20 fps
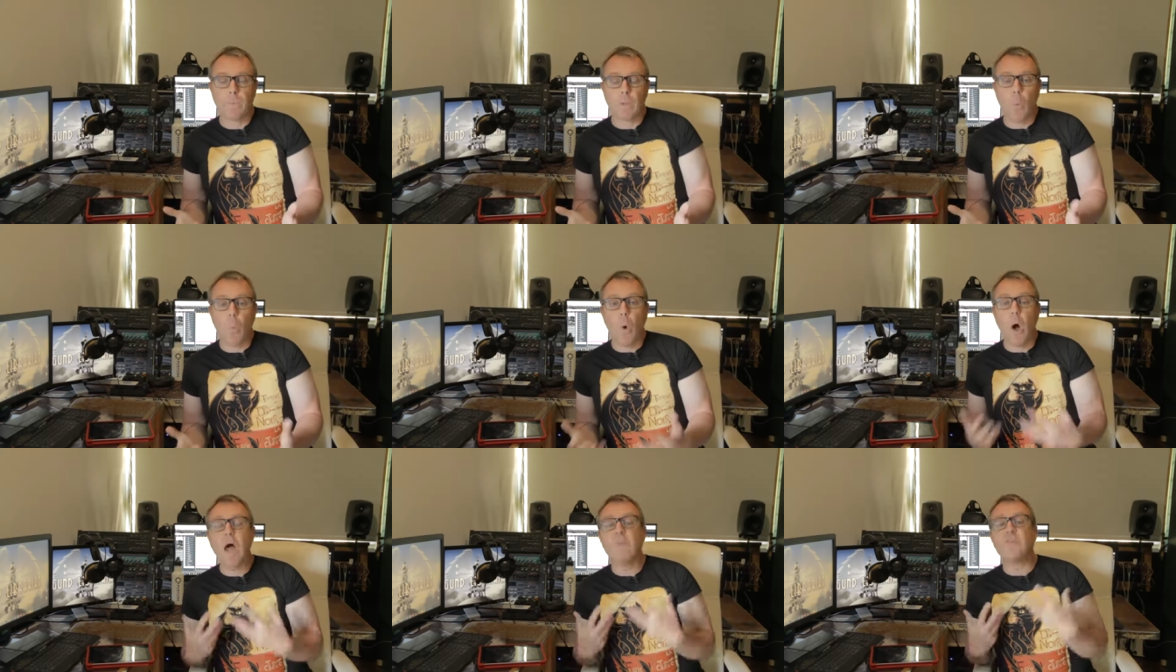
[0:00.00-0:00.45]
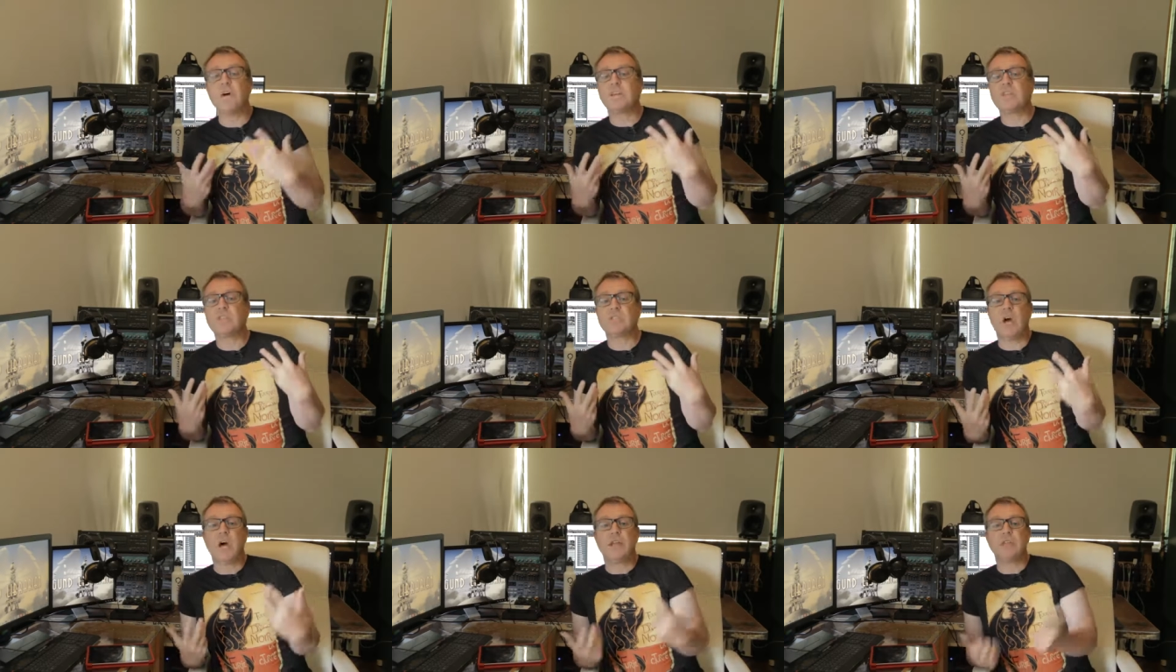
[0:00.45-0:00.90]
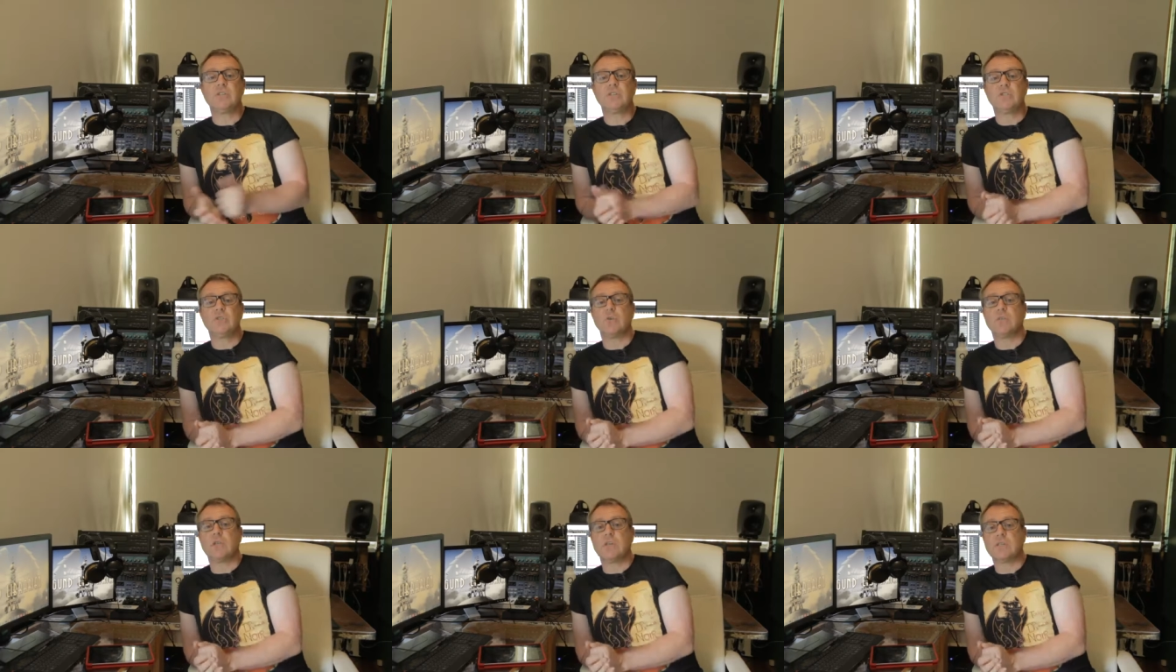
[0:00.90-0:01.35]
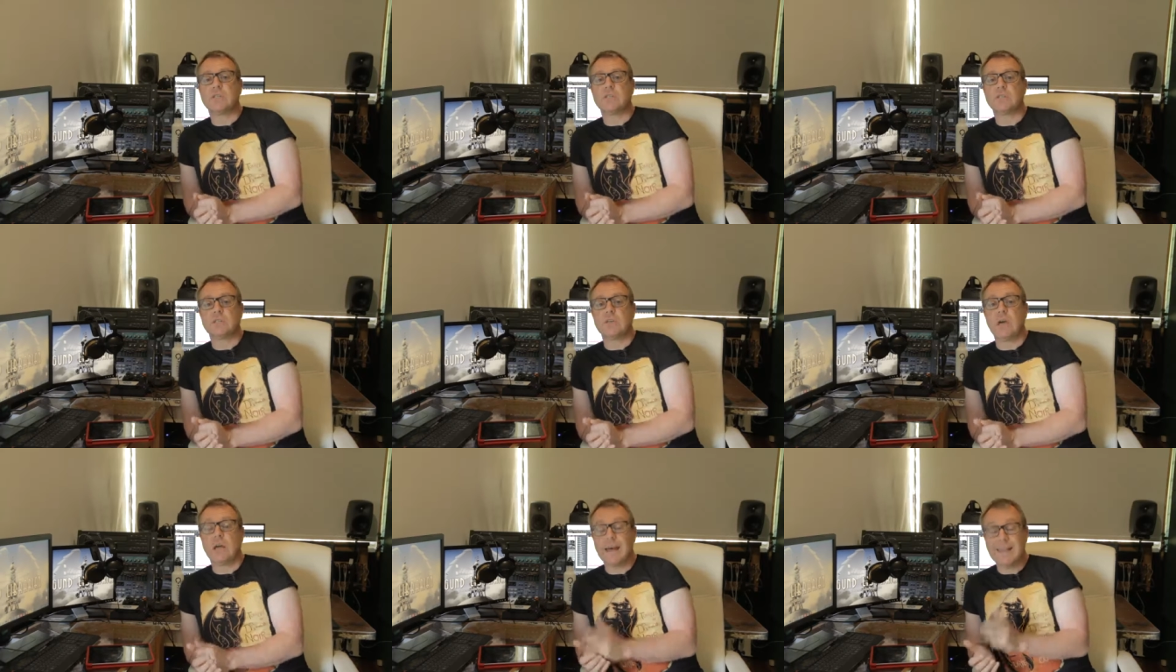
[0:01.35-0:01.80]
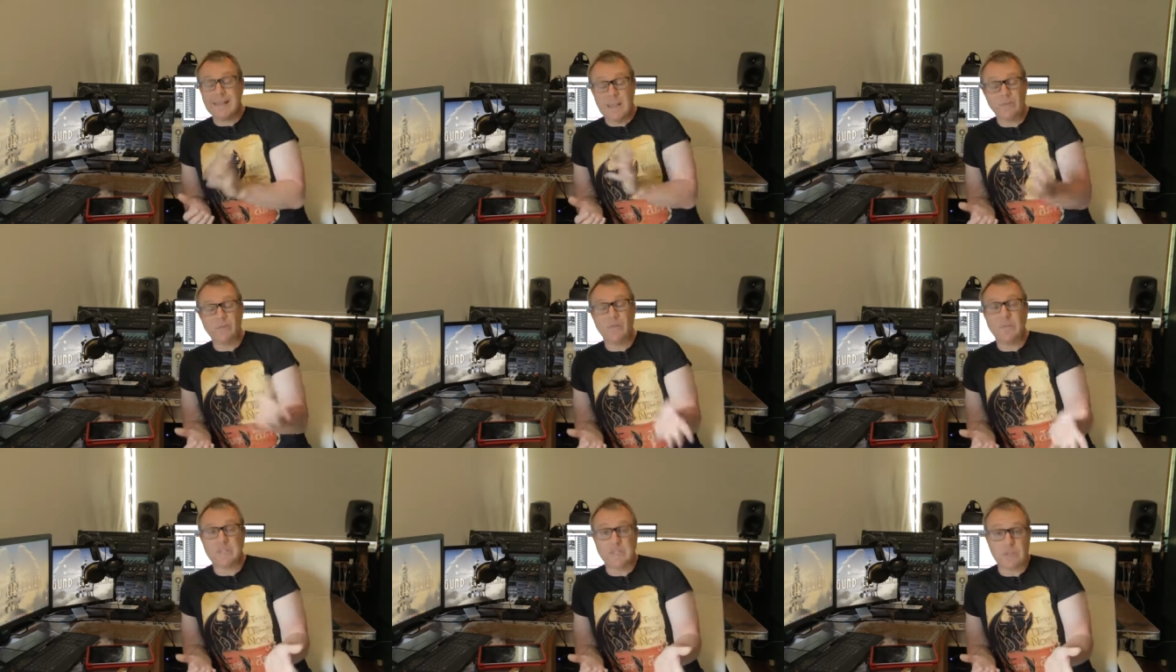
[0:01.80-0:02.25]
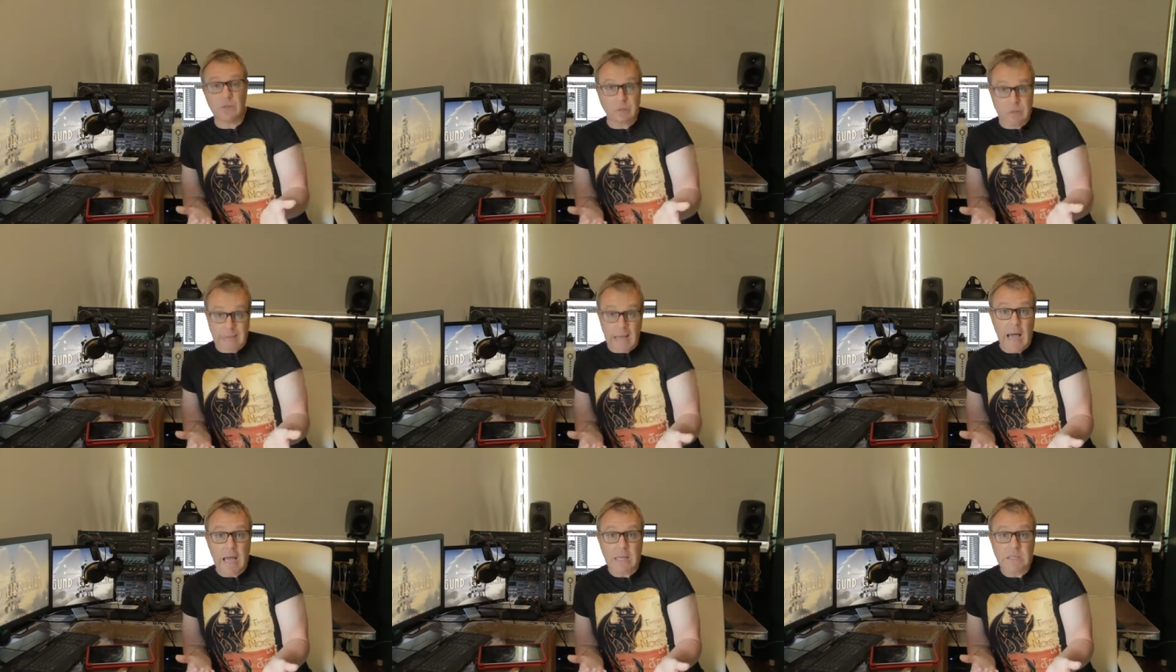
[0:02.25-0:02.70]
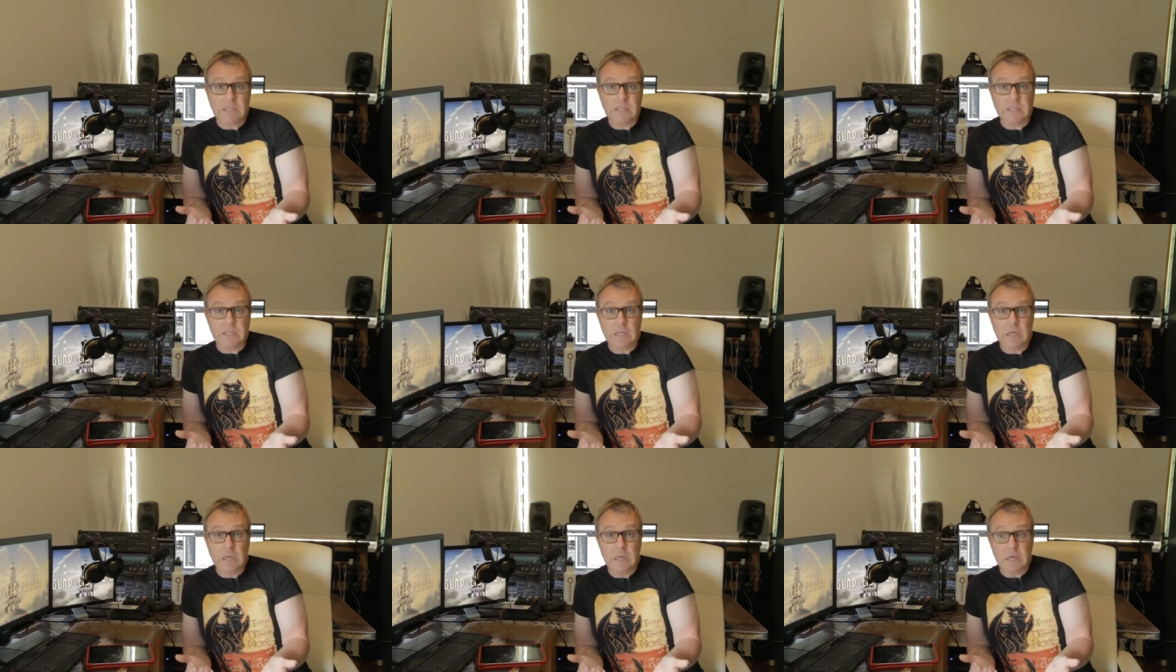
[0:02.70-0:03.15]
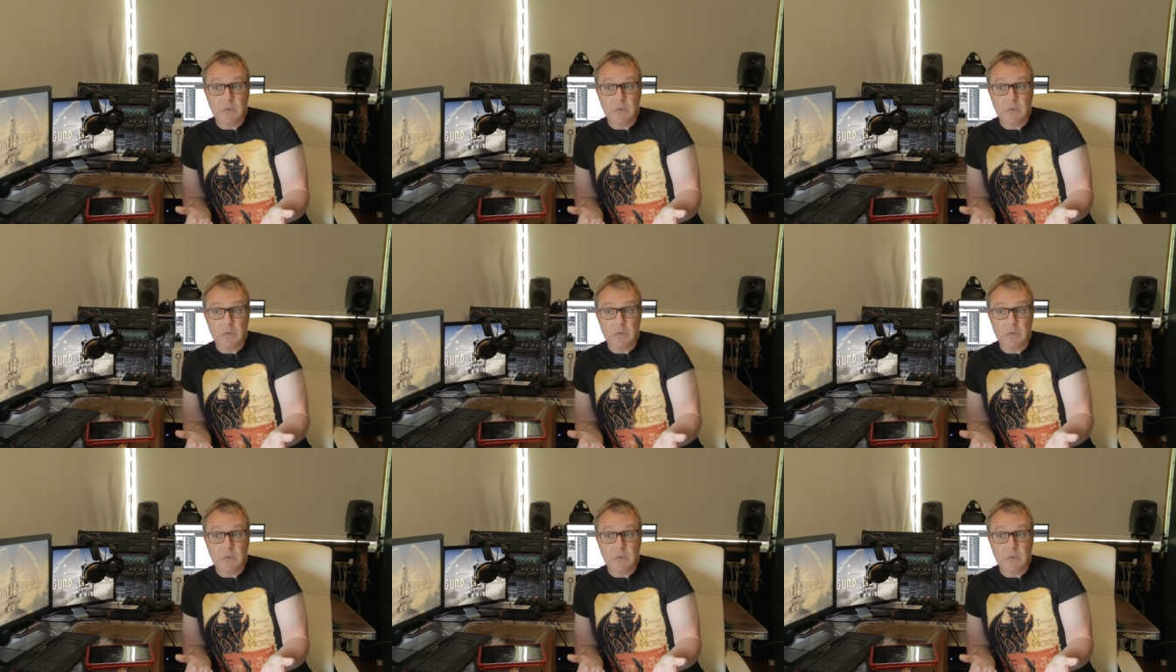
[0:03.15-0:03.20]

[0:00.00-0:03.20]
Why have I decided to do this? And I left this till last